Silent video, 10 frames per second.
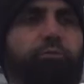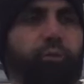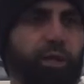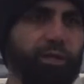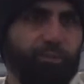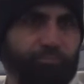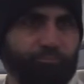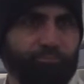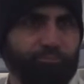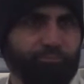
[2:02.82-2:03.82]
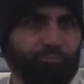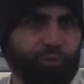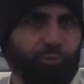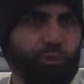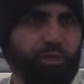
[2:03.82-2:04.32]
freedom.
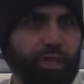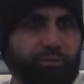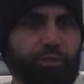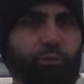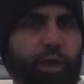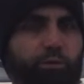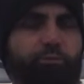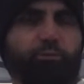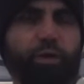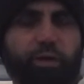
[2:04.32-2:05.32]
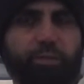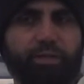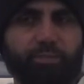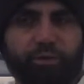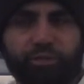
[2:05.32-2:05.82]
We're living greater freedom,
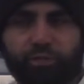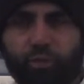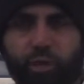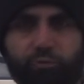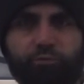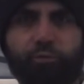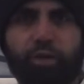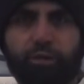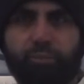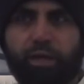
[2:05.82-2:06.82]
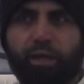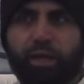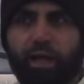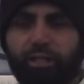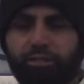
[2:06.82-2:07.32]
experiencing greater freedom
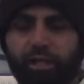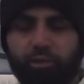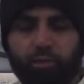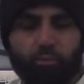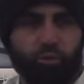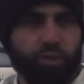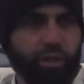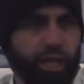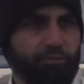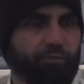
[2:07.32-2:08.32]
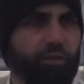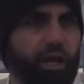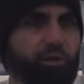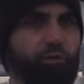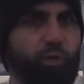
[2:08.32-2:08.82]
as and the more the life of
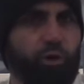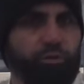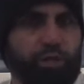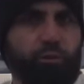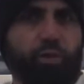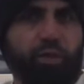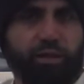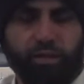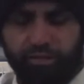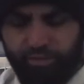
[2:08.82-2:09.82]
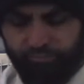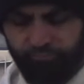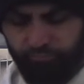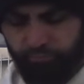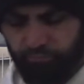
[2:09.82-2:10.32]
God grows within us.
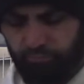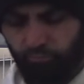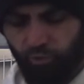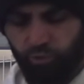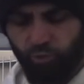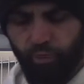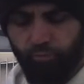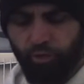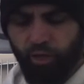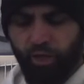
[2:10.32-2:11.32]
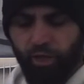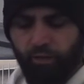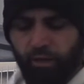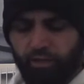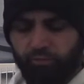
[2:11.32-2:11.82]
So remember,
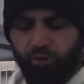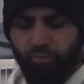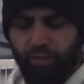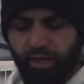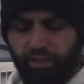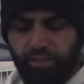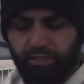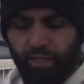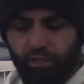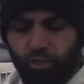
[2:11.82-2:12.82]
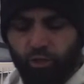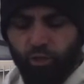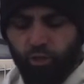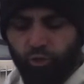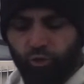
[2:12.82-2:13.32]
at the very beginning, he said,
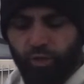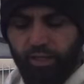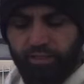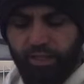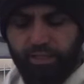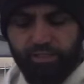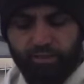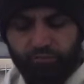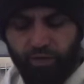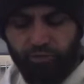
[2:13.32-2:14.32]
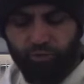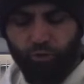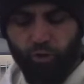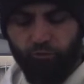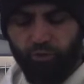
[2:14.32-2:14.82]
who indeed is the
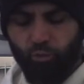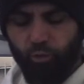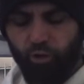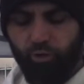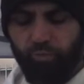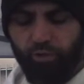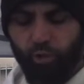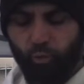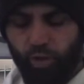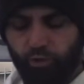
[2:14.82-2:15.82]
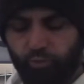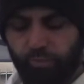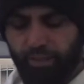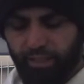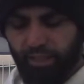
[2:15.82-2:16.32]
victor over the world, but the one who
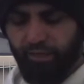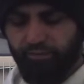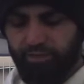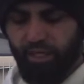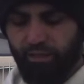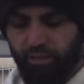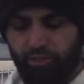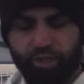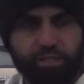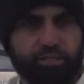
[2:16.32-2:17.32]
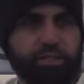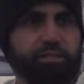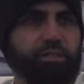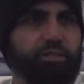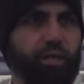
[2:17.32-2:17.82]
believes that Jesus
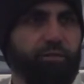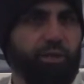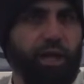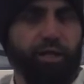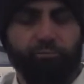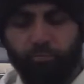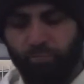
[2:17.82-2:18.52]
is the Son of God,